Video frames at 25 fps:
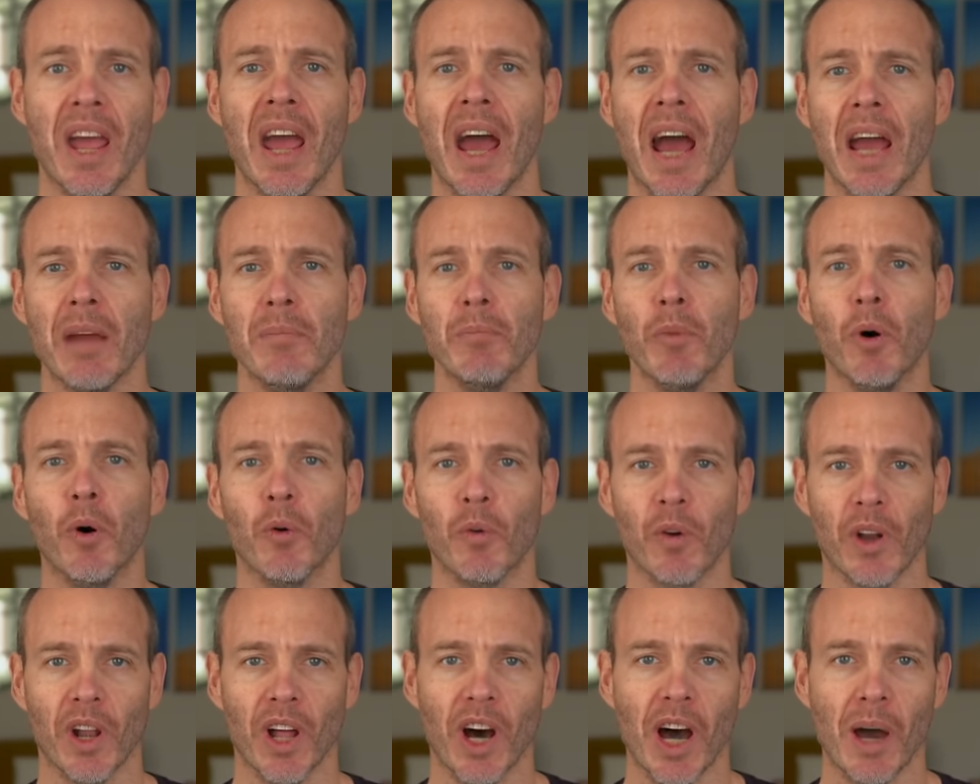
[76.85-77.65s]
A more
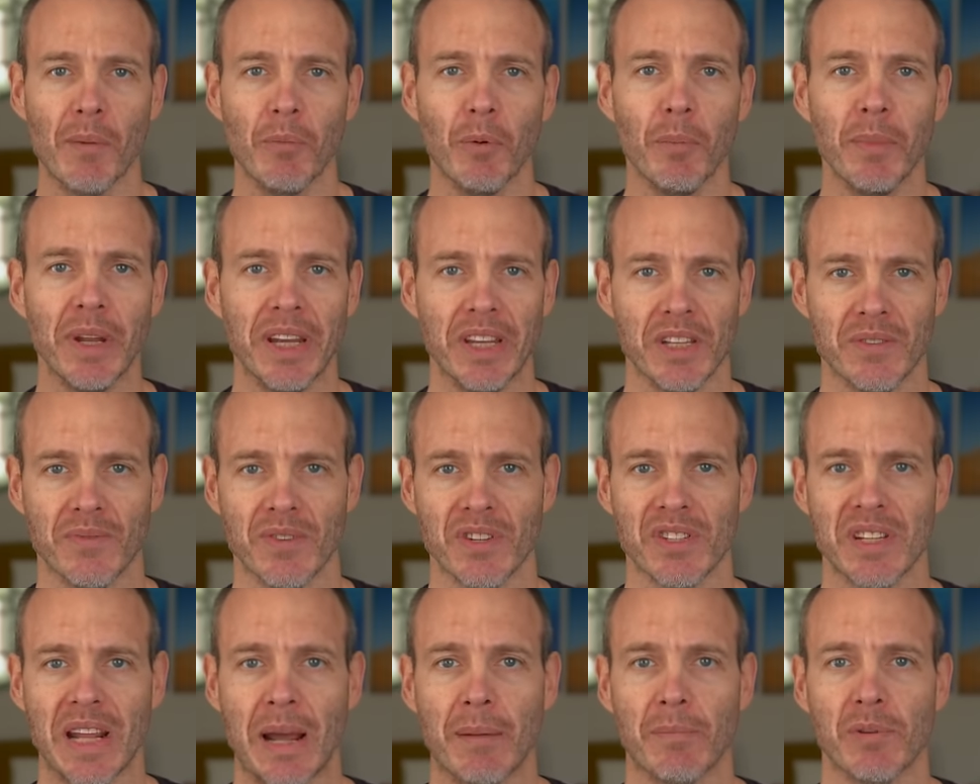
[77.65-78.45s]
reliable means of
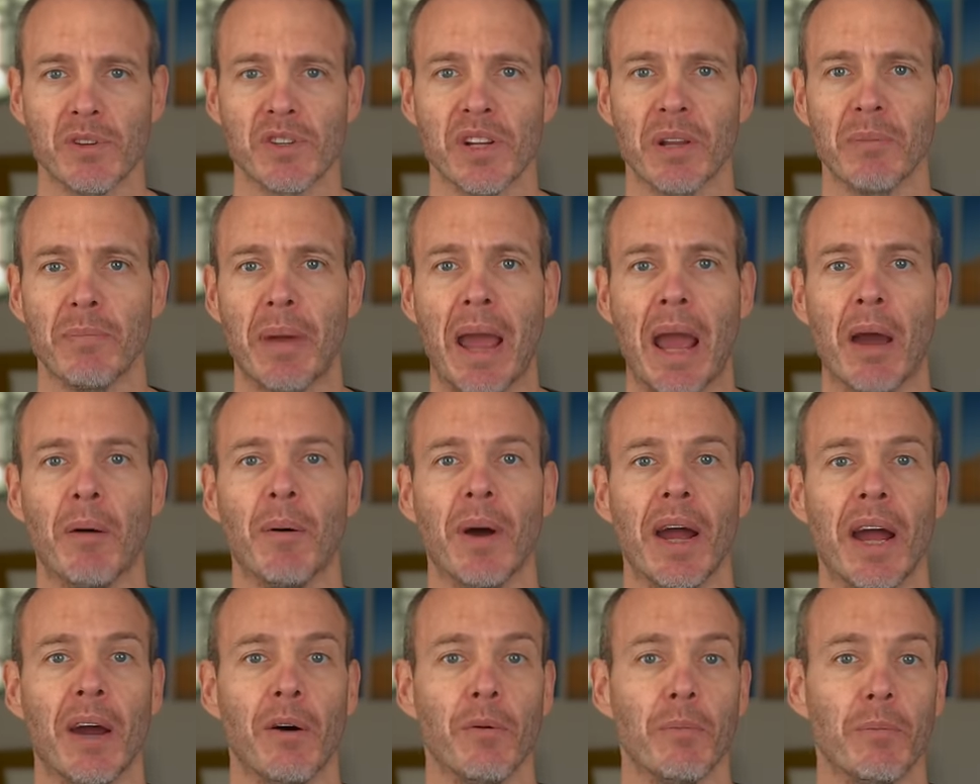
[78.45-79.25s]
establishing
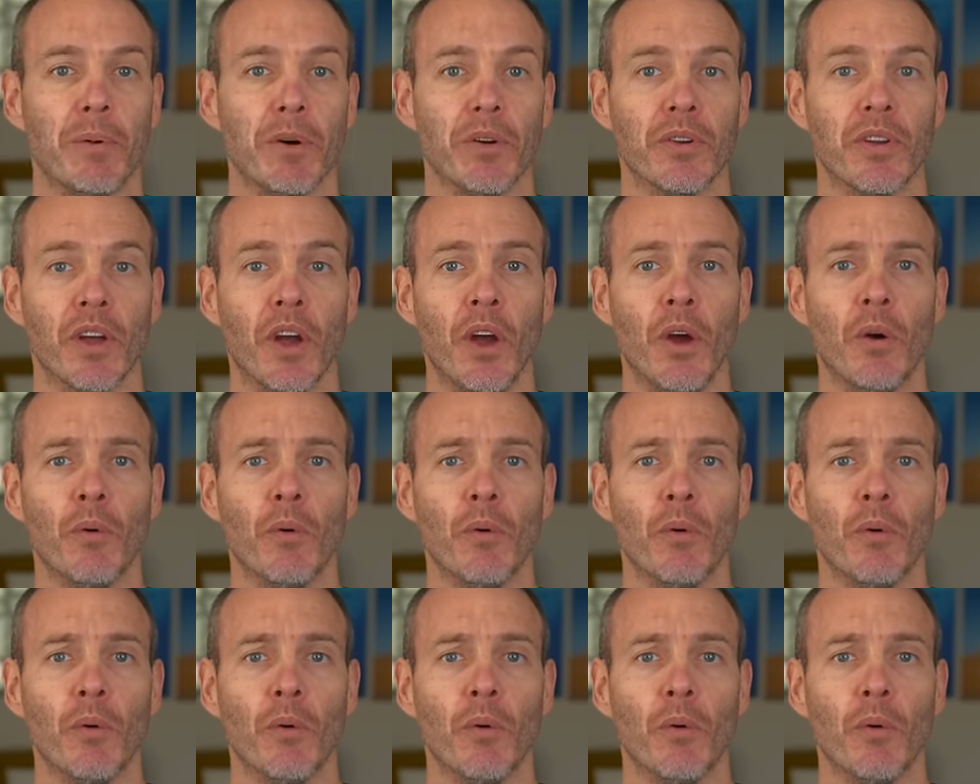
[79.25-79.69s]
power output